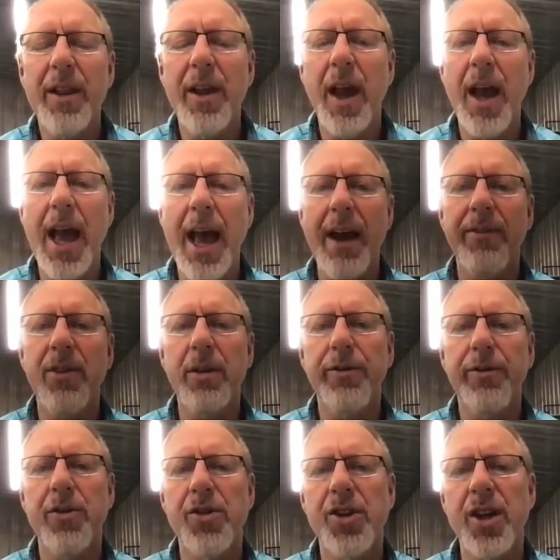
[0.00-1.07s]
having their
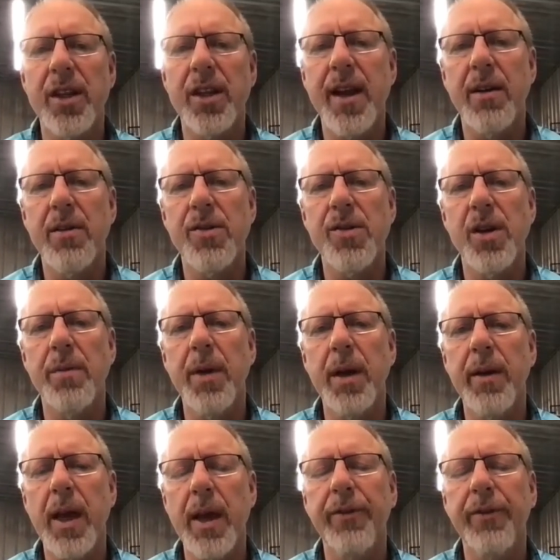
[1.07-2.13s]
first shutdown or
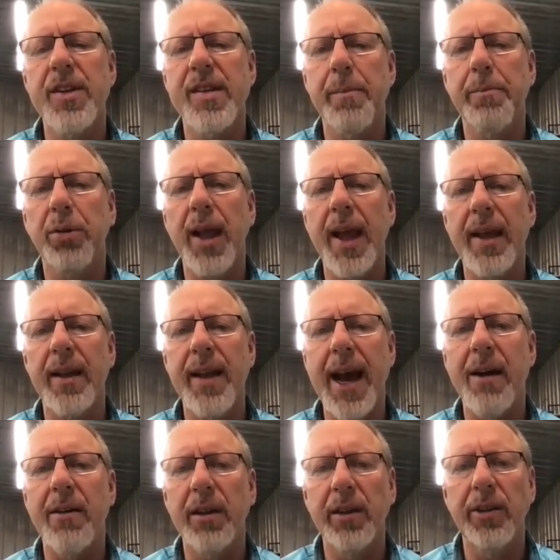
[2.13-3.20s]
something. If it's a planned
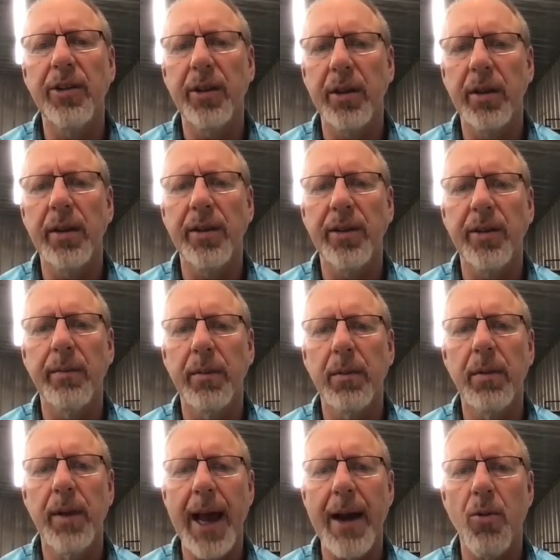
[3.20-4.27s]
outage, it's
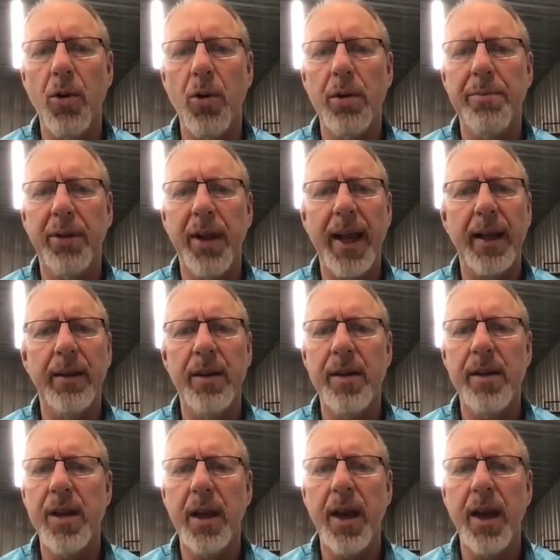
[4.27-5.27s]
that word planned. You